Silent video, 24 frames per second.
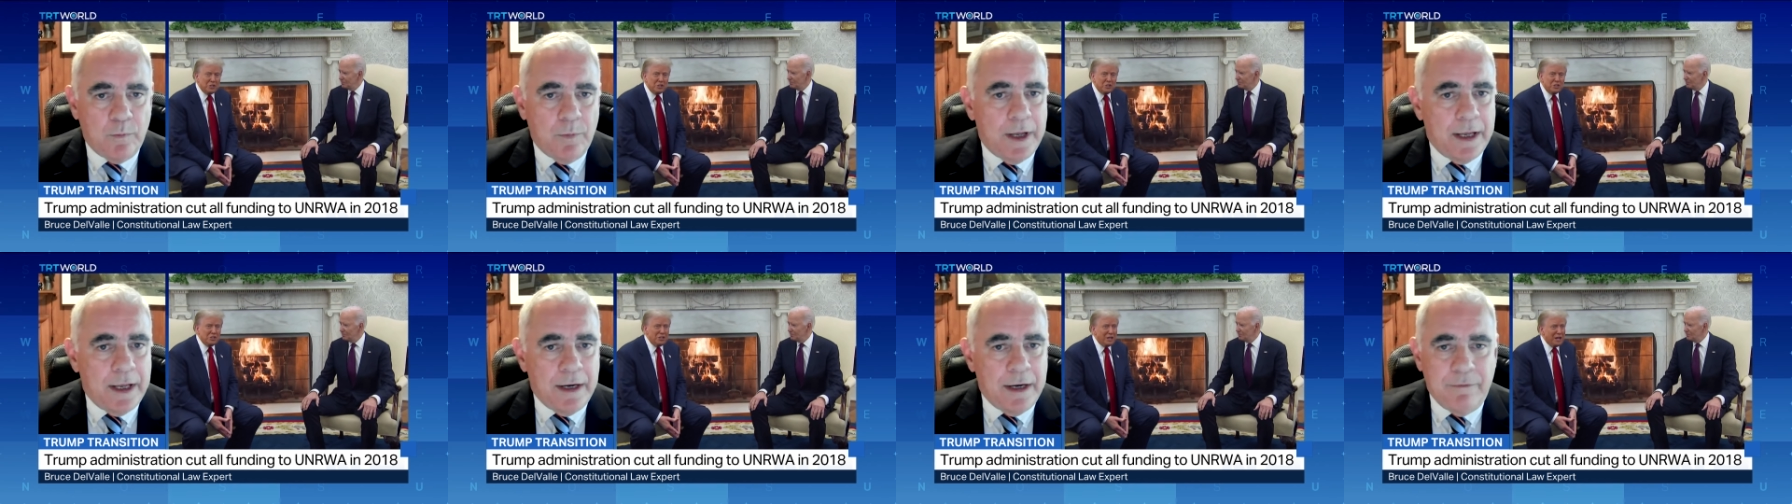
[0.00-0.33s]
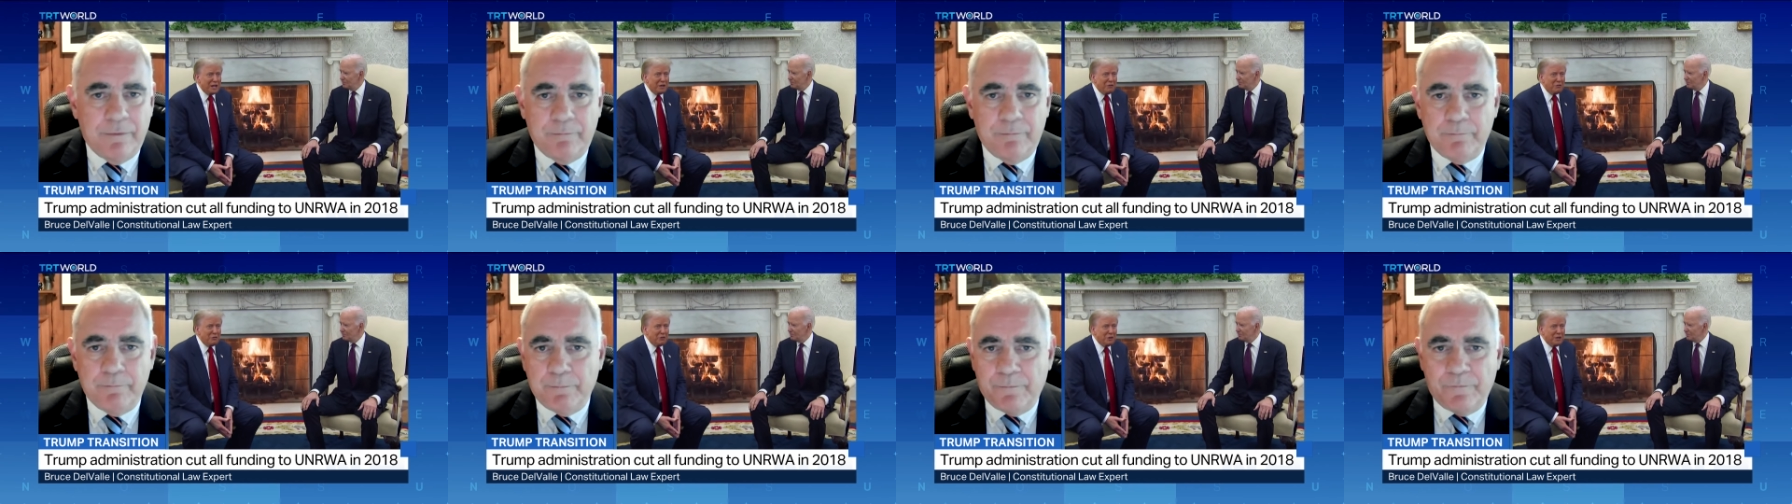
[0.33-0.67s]

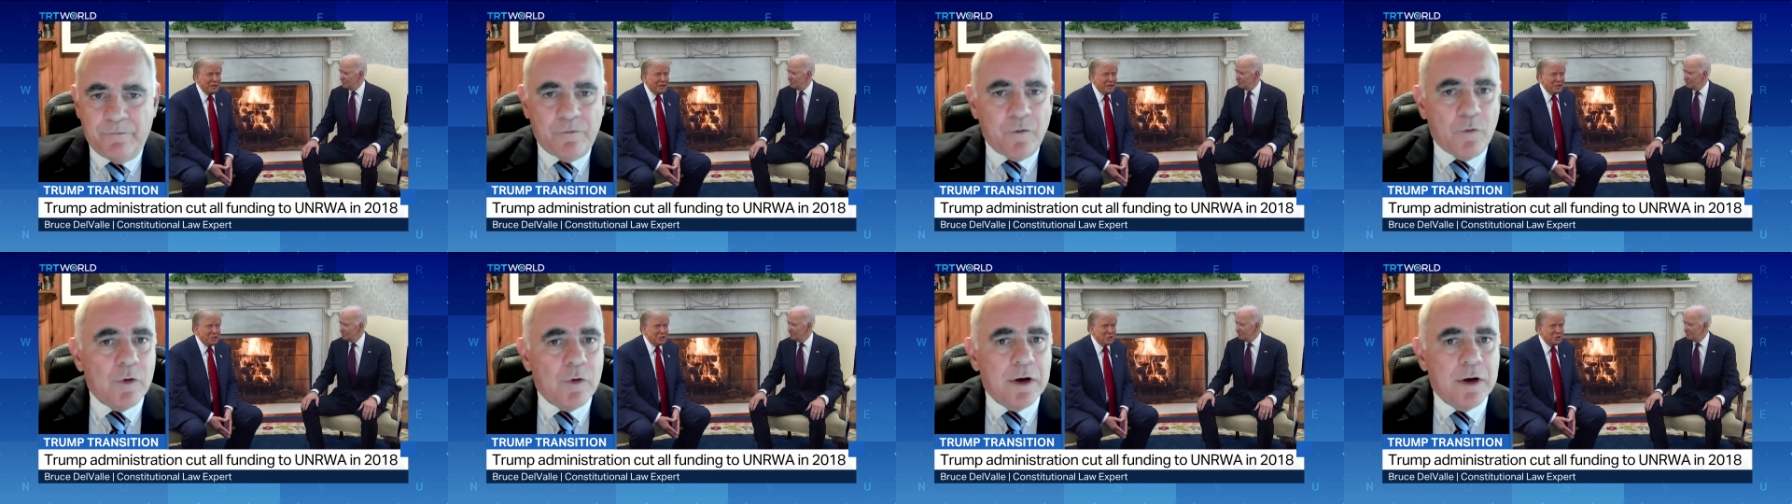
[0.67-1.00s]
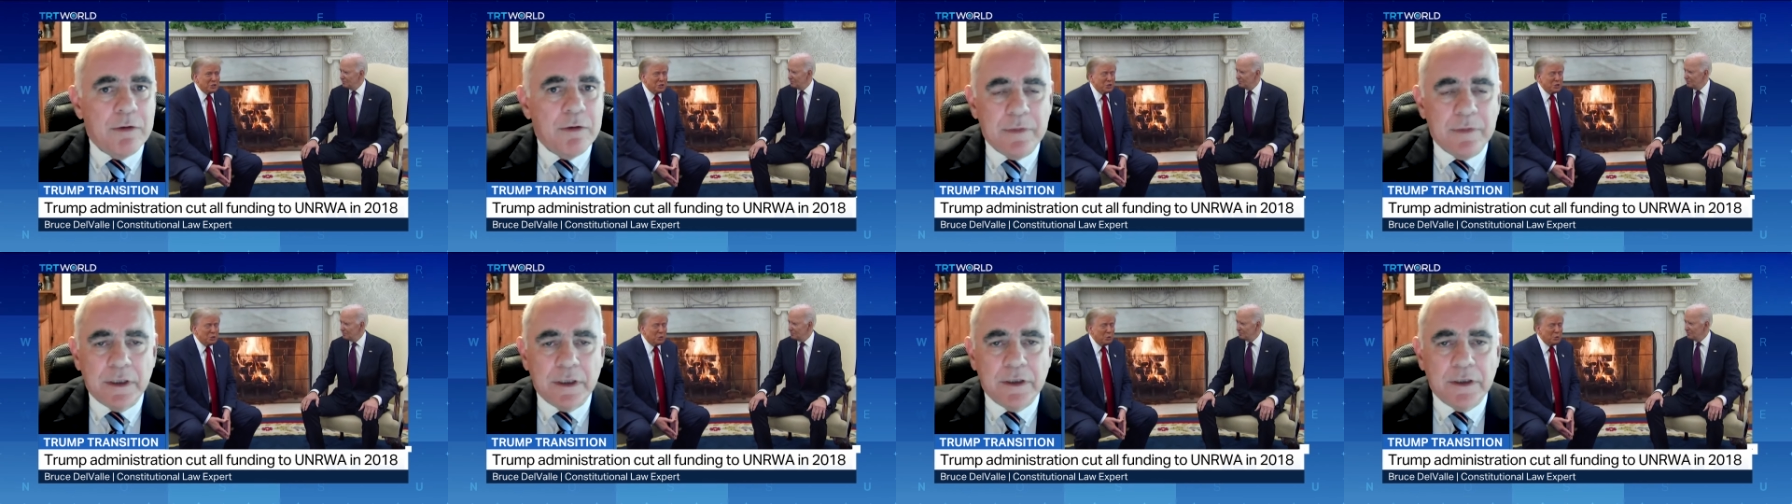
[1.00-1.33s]
and
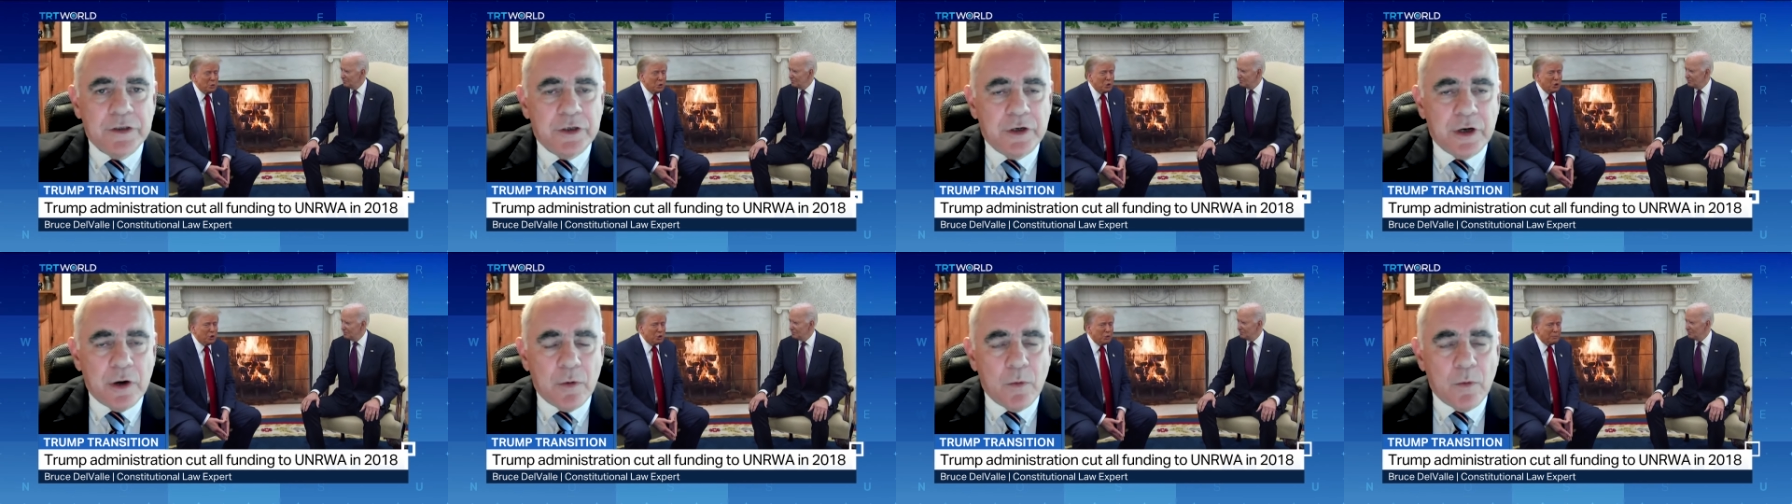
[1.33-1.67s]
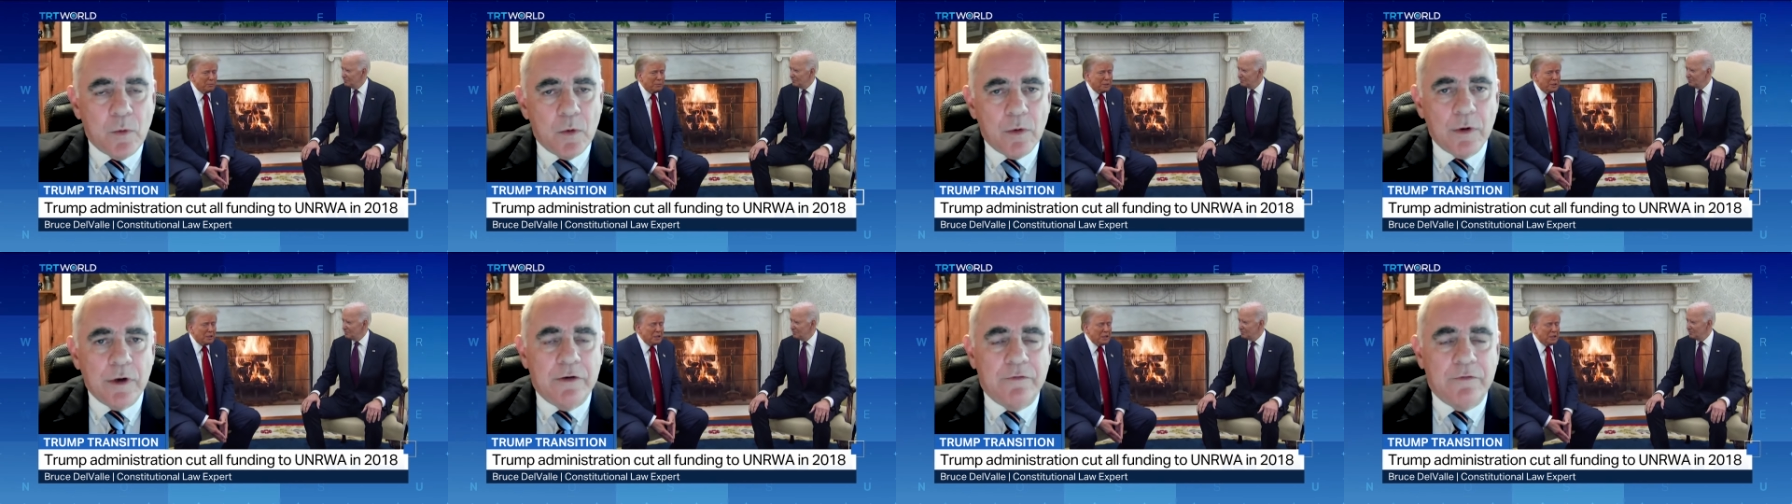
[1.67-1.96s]
foreign military war